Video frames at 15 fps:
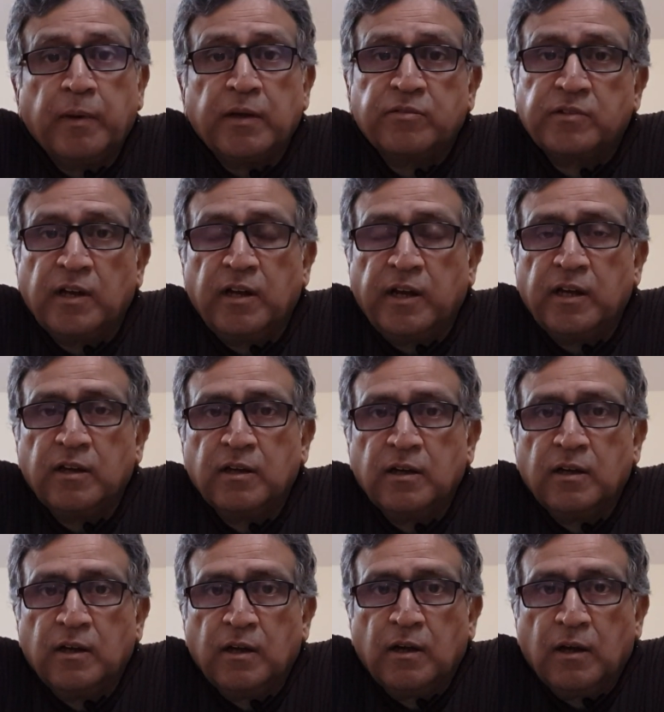best-selling
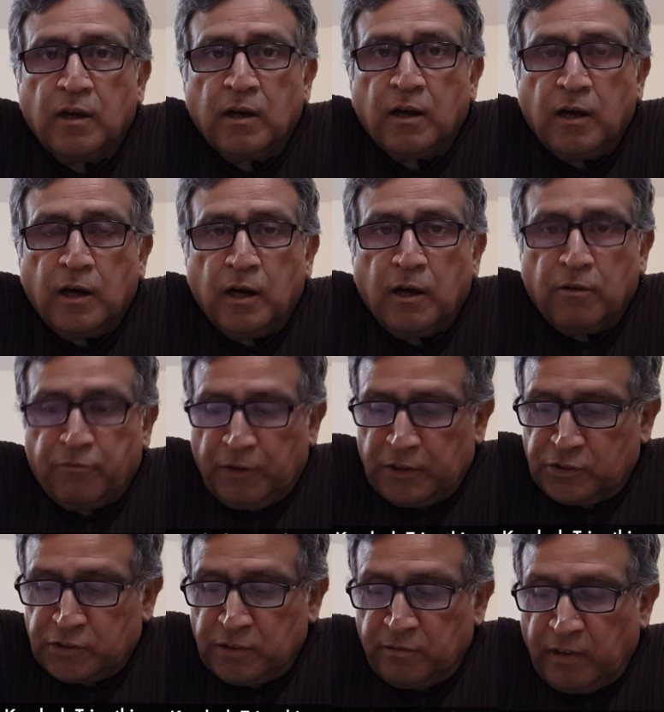
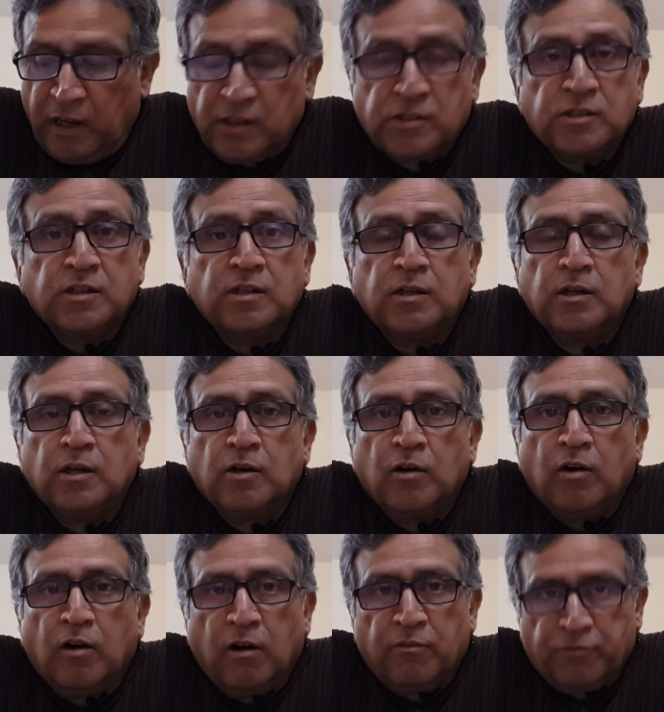fiction writer
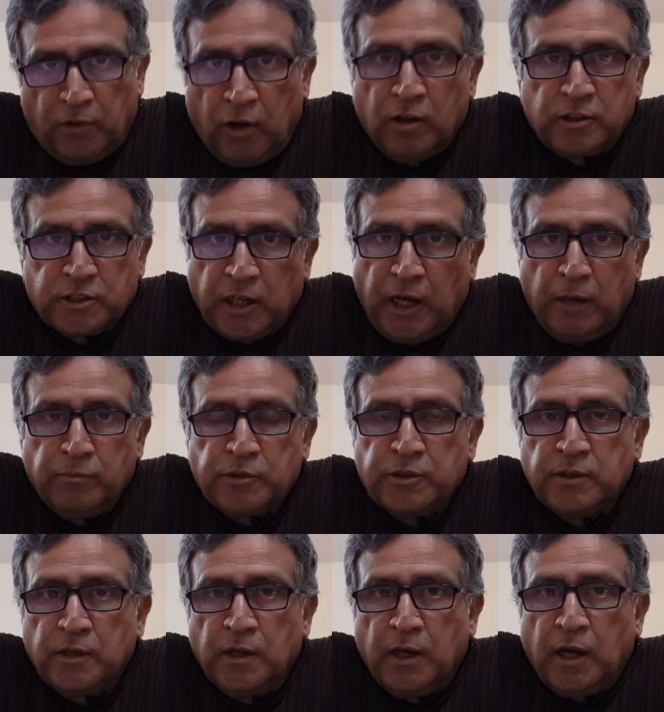of all
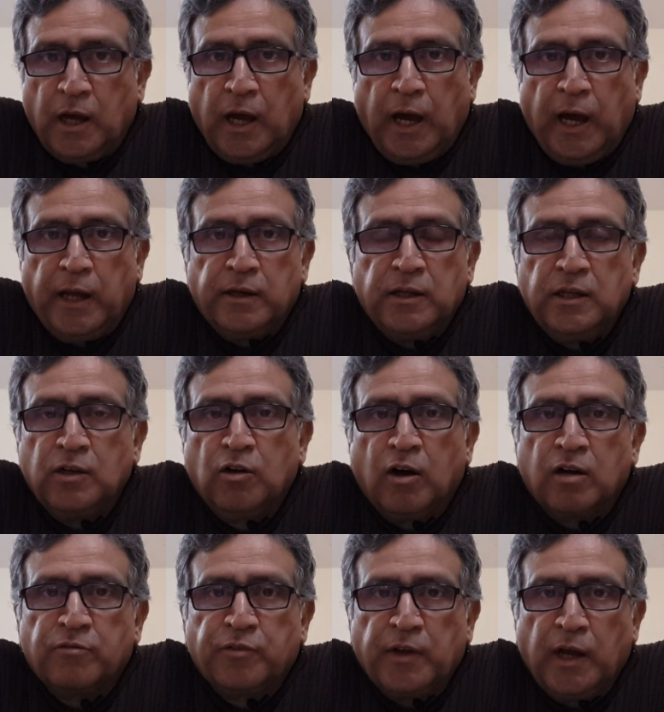times, and he
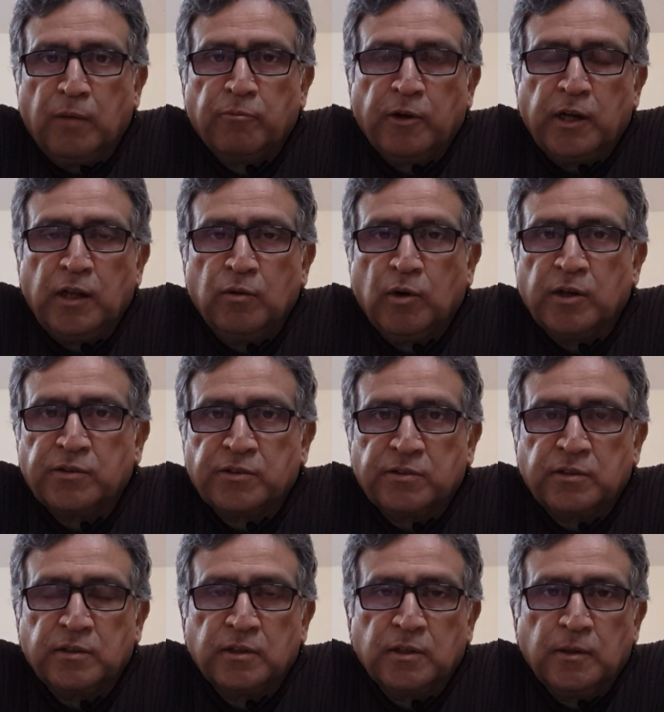got fame when
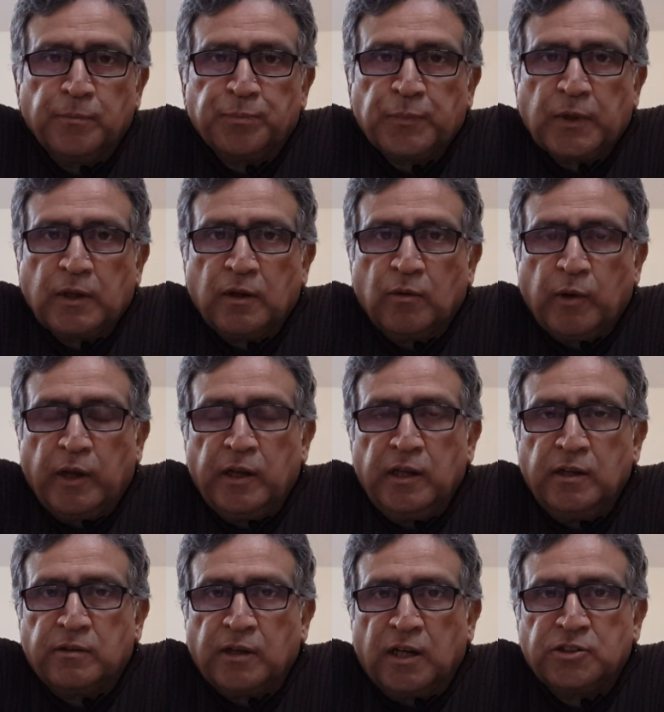
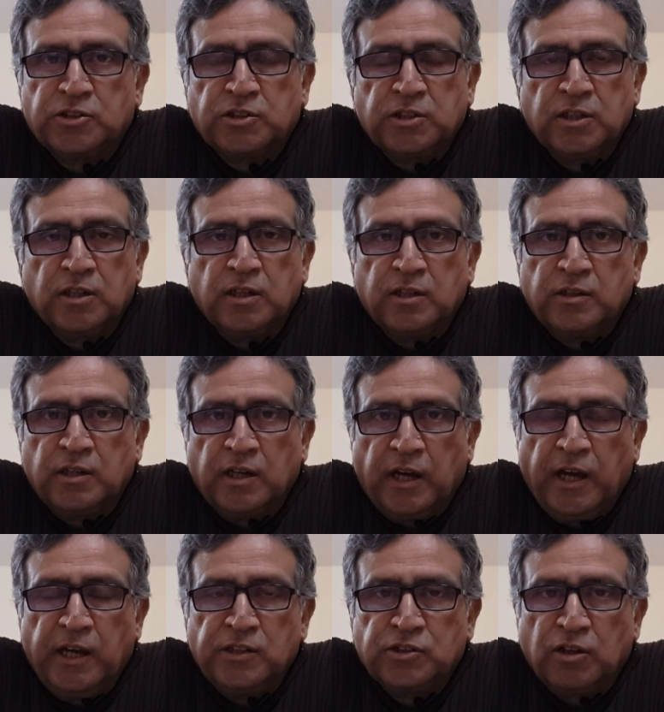he touched the
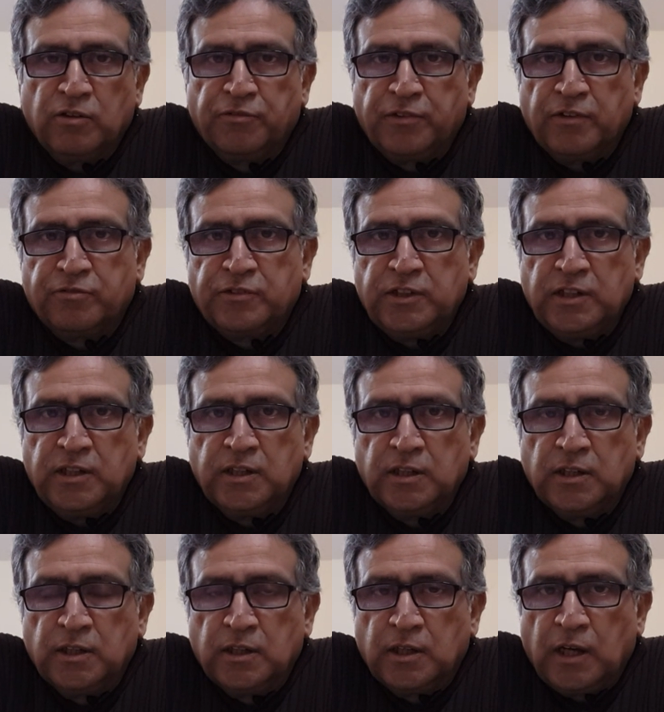age of 50,
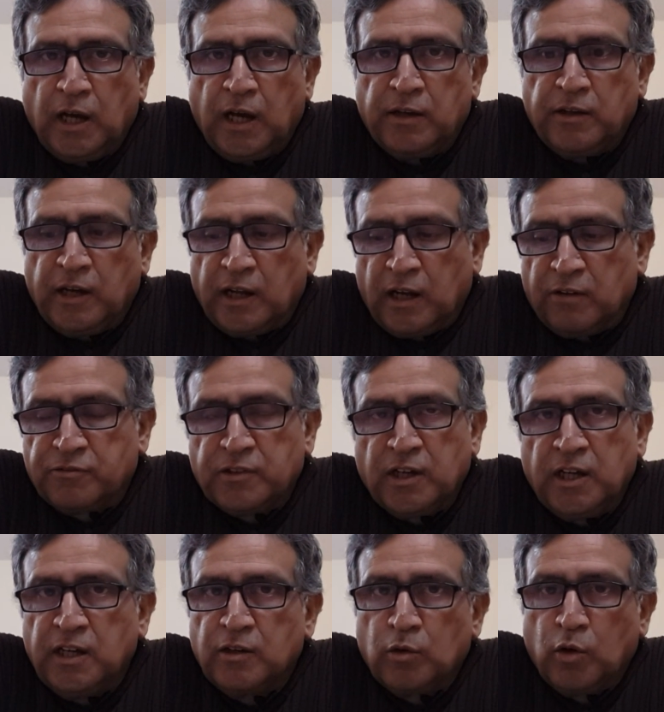and
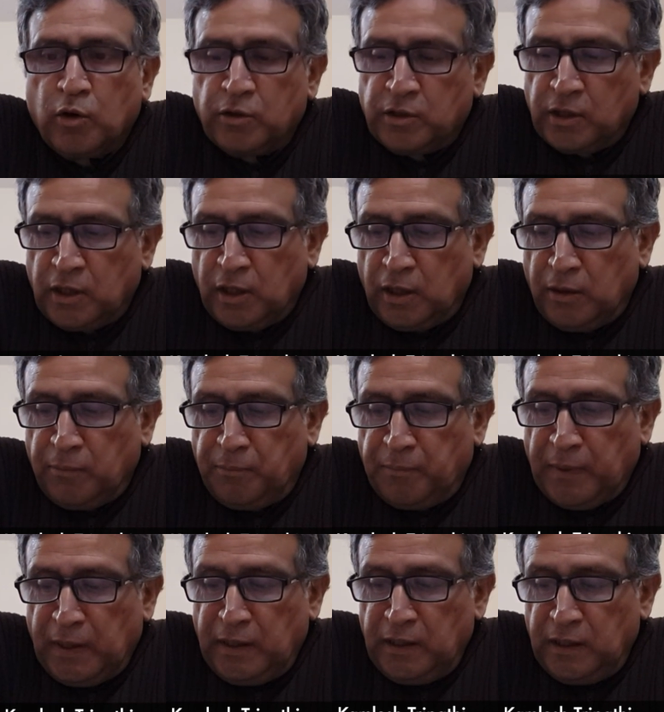thereafter he wrote
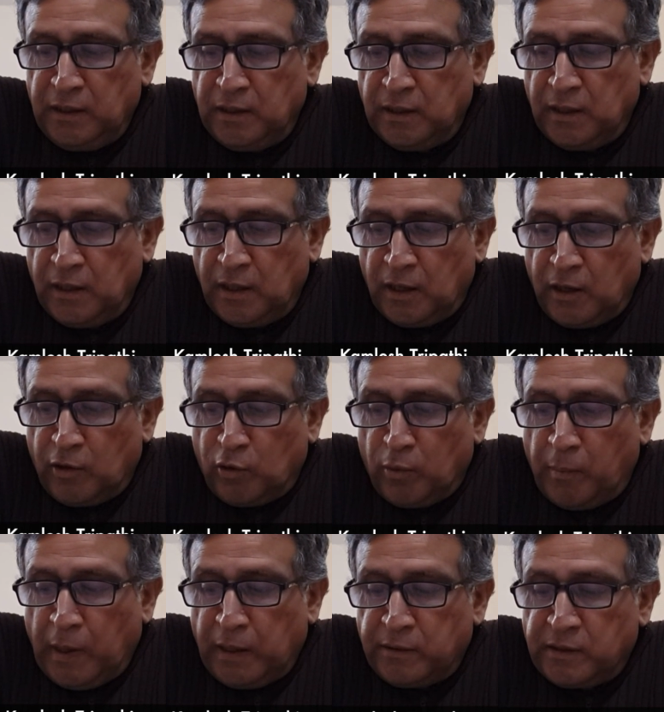many
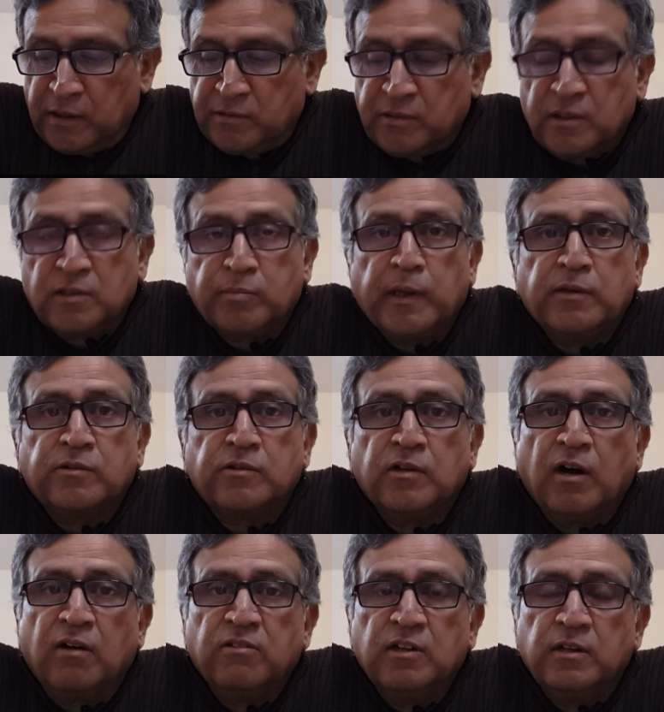romantic
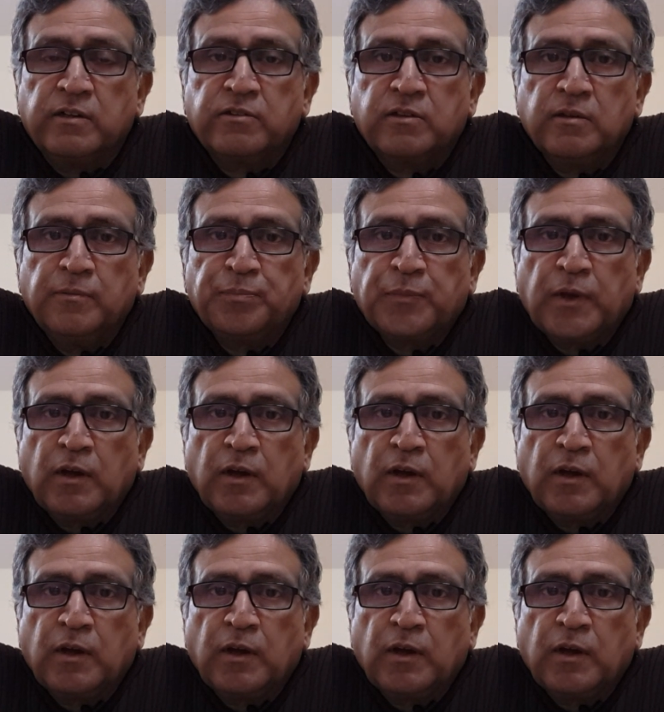suspense novels